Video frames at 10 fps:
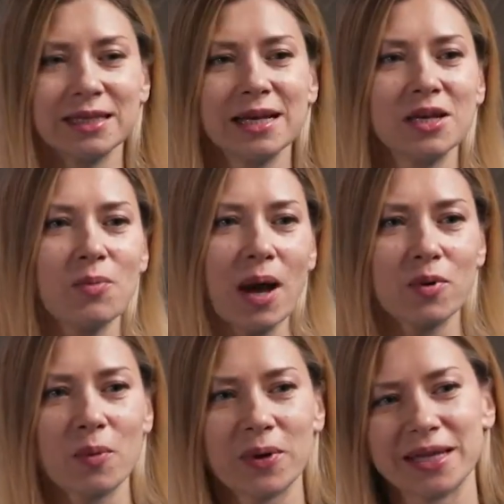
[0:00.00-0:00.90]
you buy
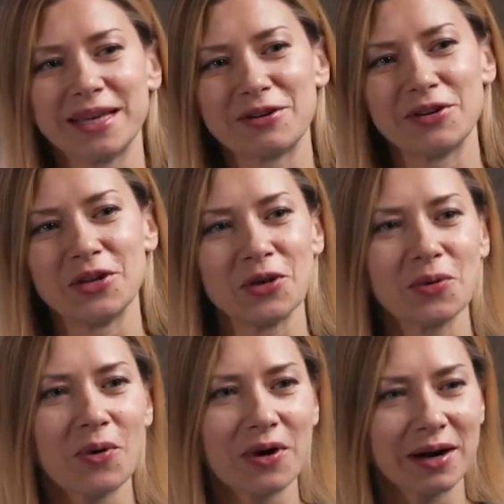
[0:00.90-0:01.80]
property here in New
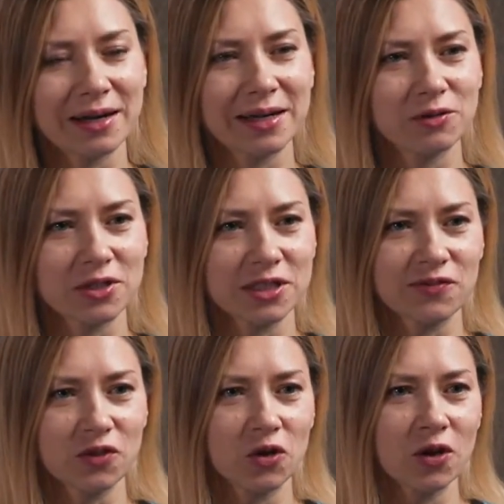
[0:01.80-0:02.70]
York, you
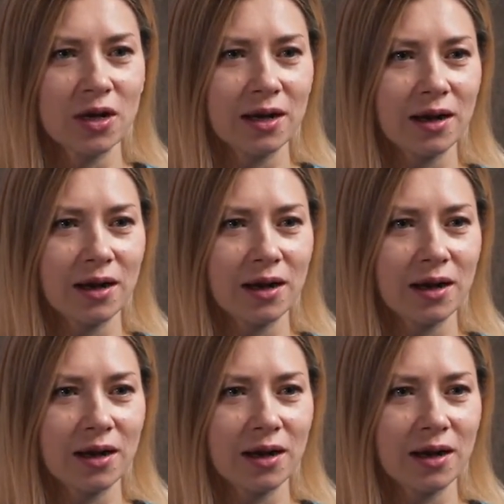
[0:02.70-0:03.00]
transfer